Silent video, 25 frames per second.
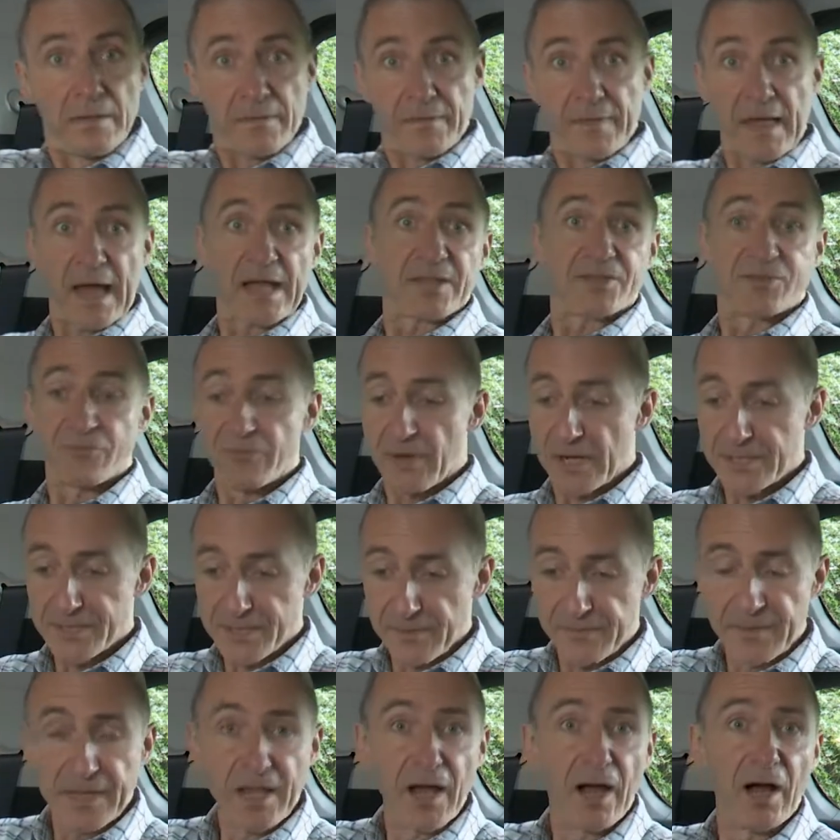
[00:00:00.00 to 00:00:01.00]
That
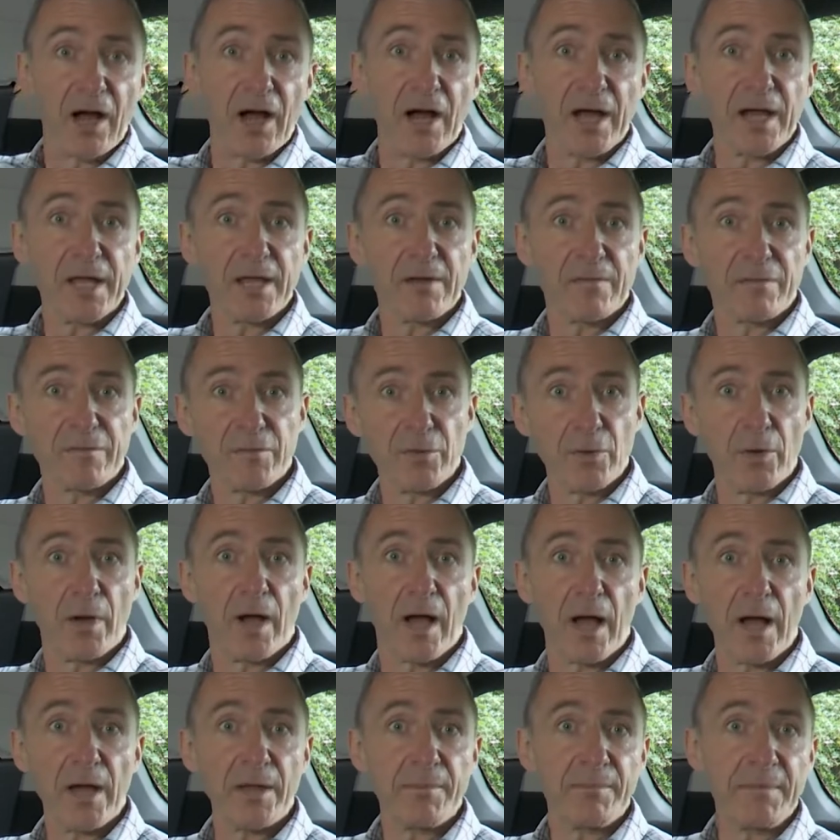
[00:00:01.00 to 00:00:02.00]
relatively high floor
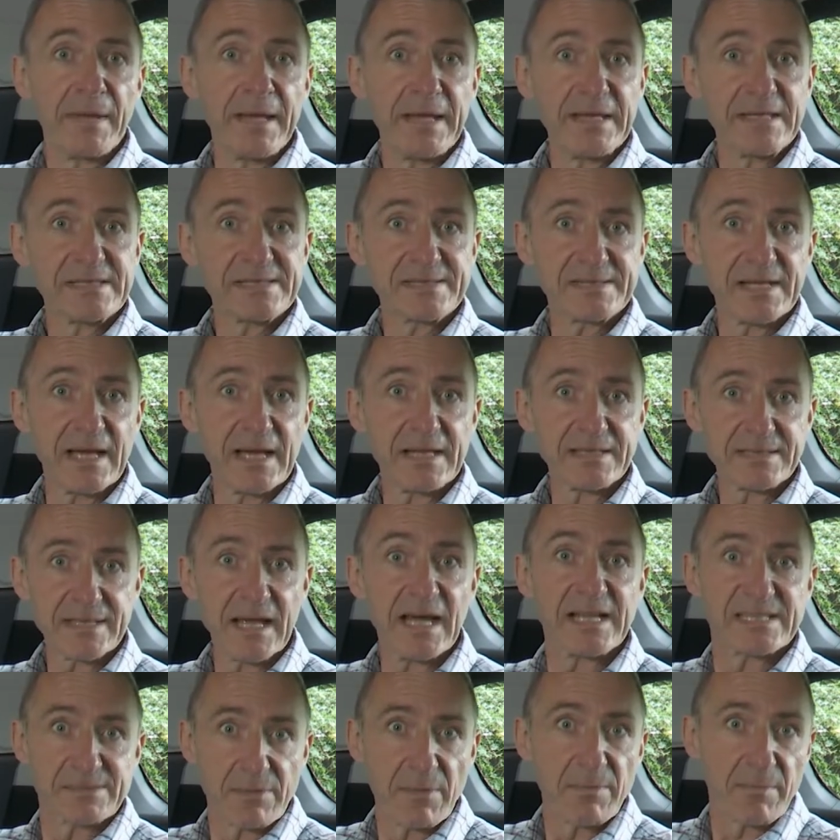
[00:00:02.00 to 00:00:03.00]
height means that,
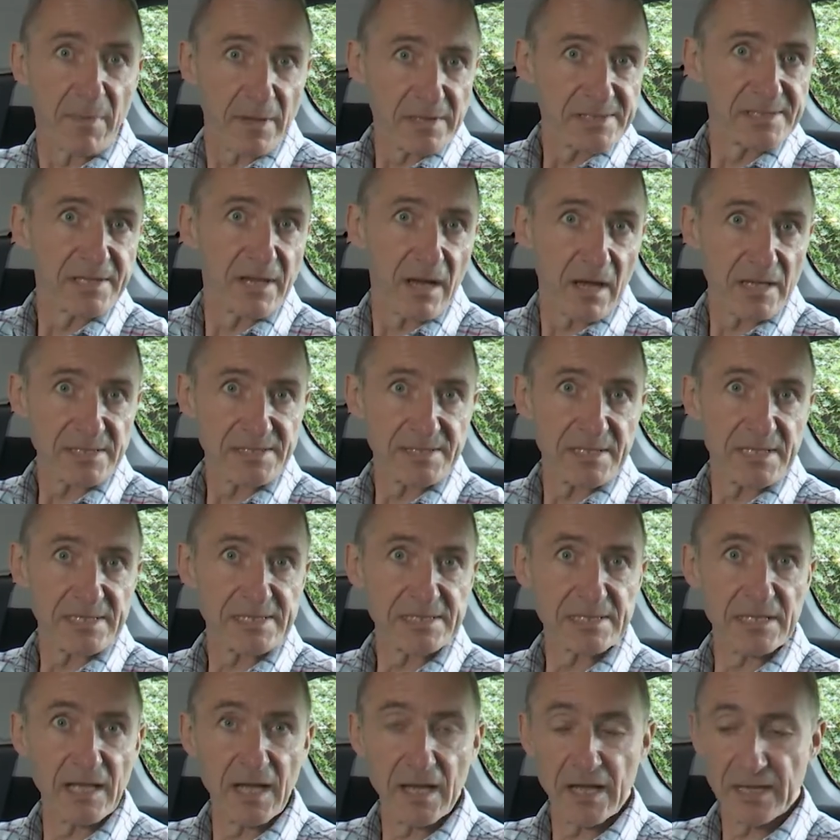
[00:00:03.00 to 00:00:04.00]
as with most cars in this
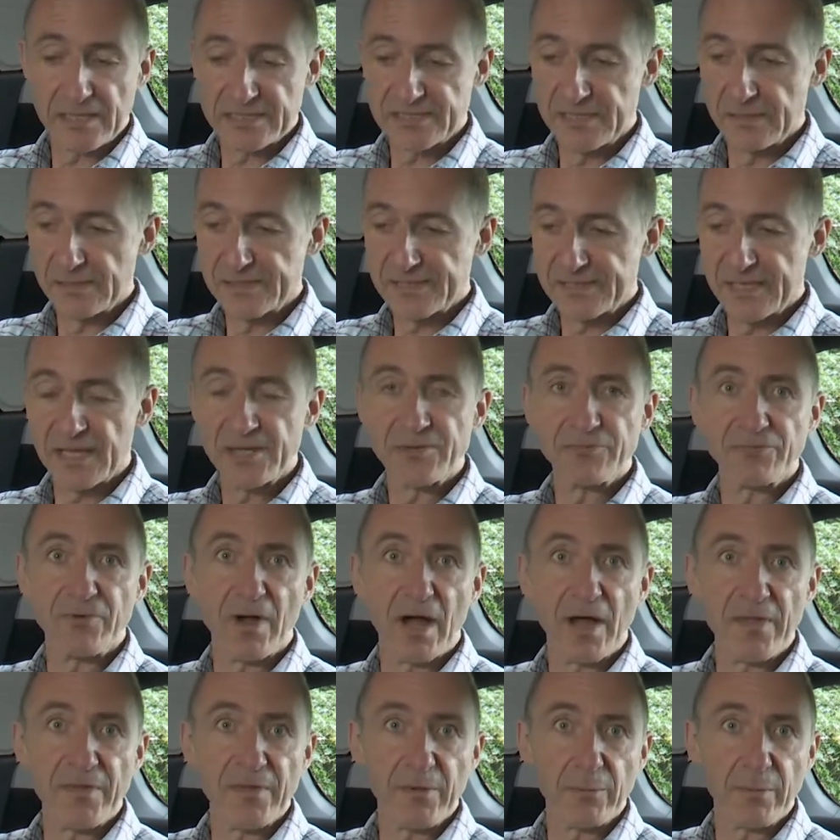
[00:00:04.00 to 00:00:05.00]
class, you sit
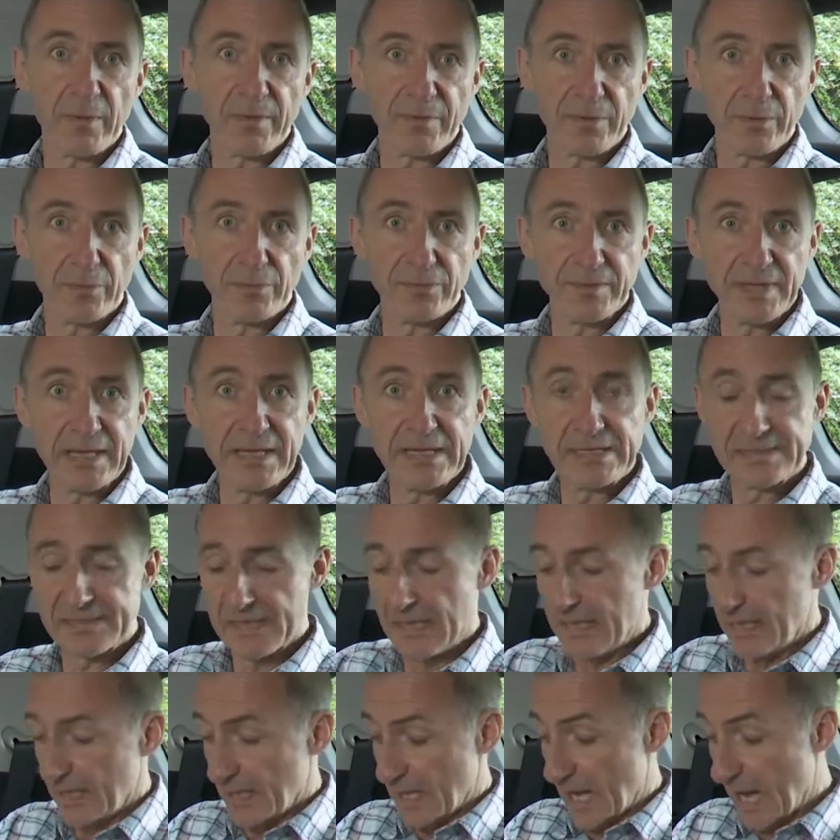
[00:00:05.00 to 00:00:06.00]
rather with your knees
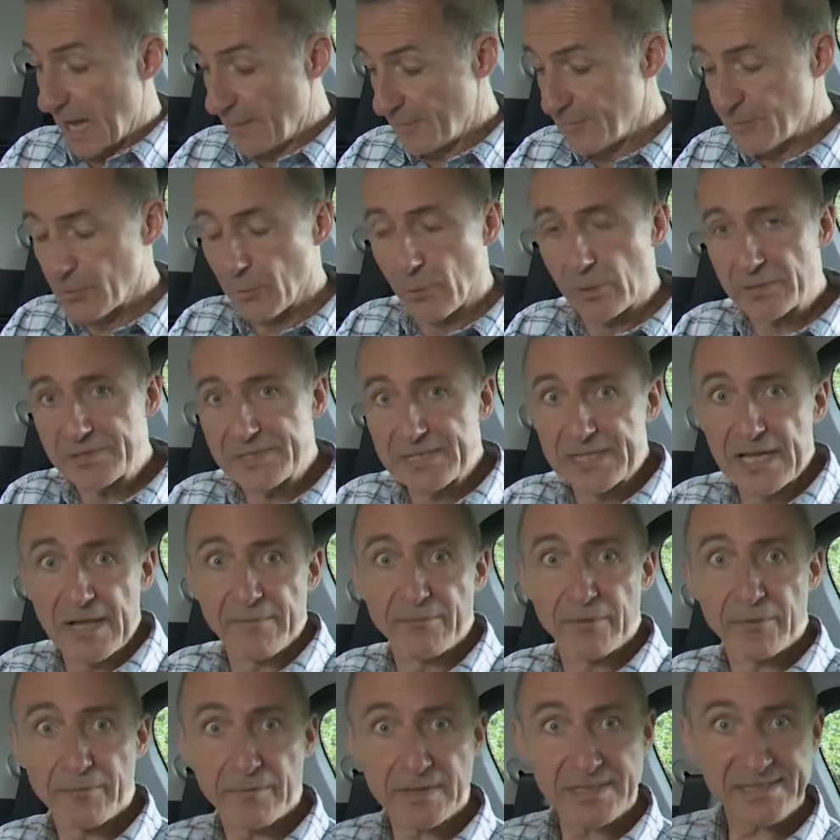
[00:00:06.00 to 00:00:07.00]
up towards the
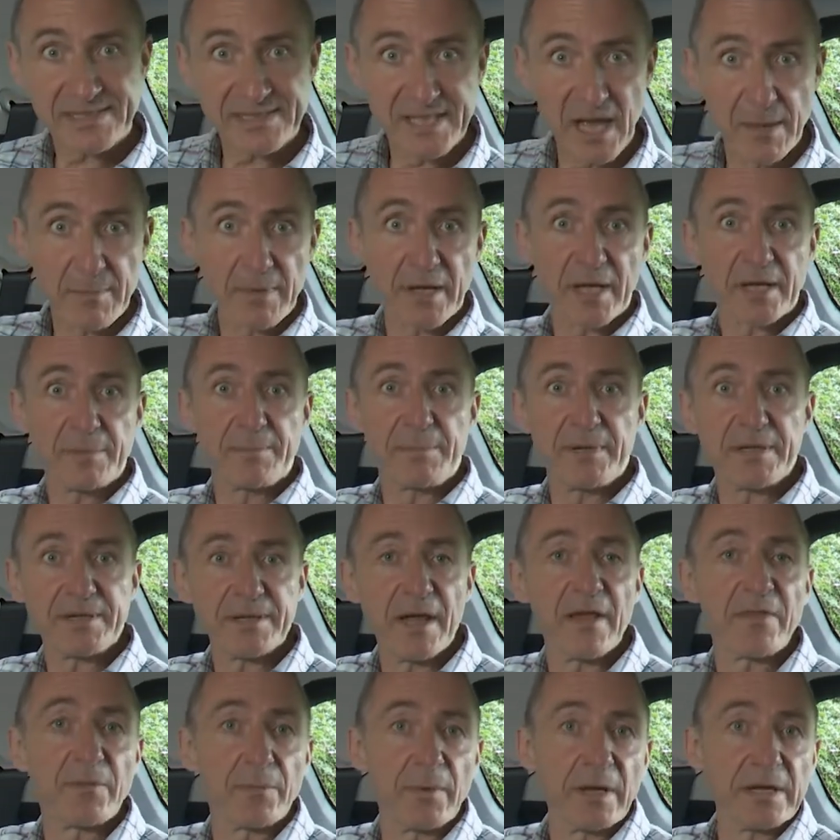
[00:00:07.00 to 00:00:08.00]
level of your stomach, but
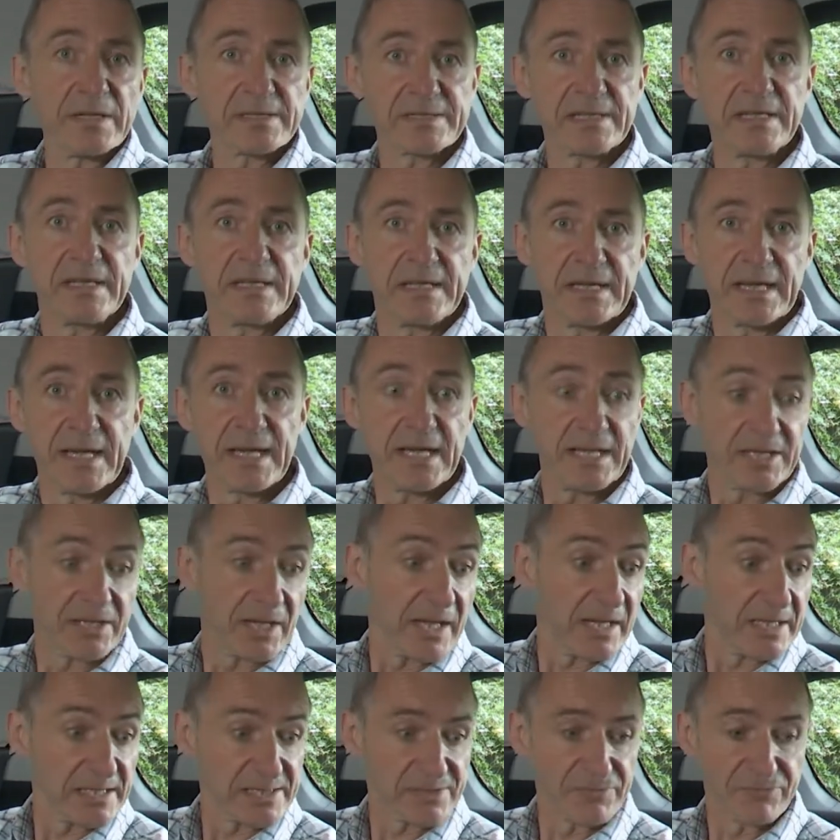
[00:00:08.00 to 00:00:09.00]
otherwise it
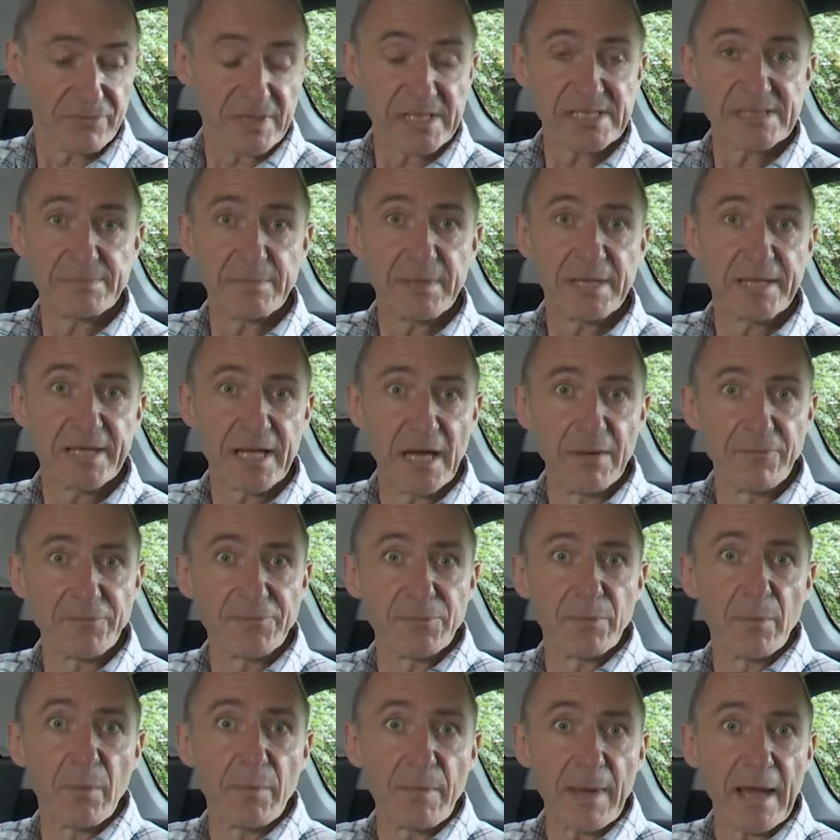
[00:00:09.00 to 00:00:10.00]
is reasonably
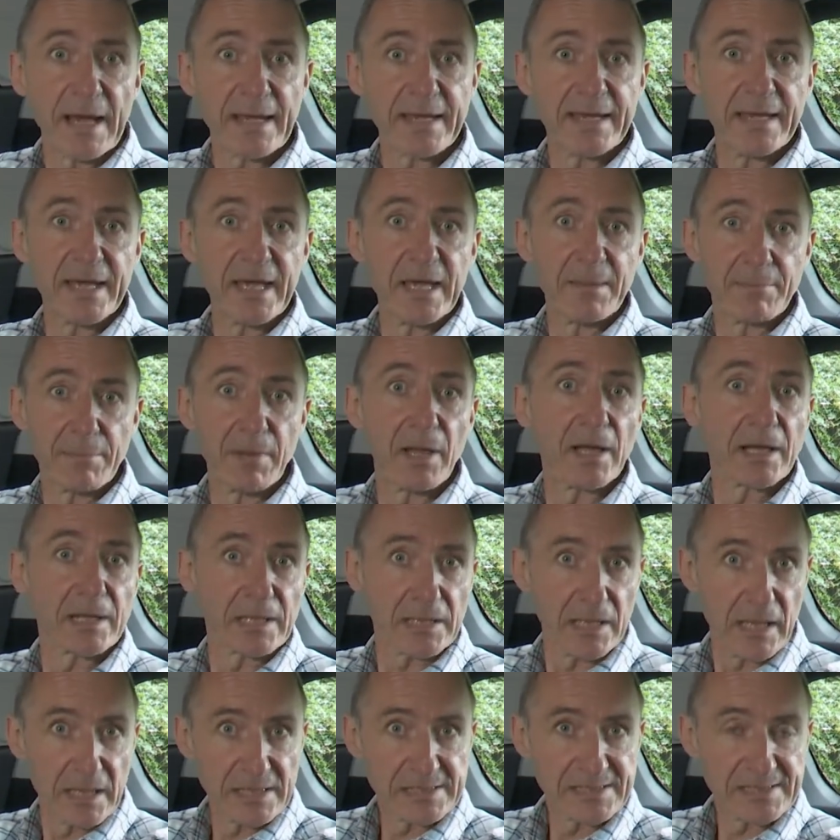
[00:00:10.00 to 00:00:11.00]
comfortable back here by
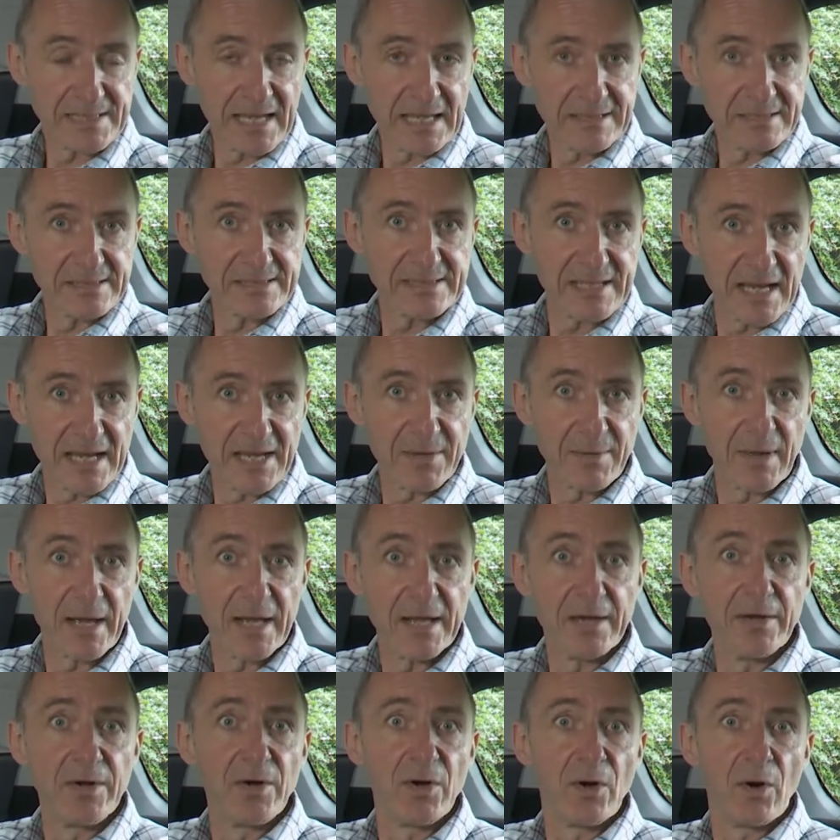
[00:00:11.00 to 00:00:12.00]
class standards anyway,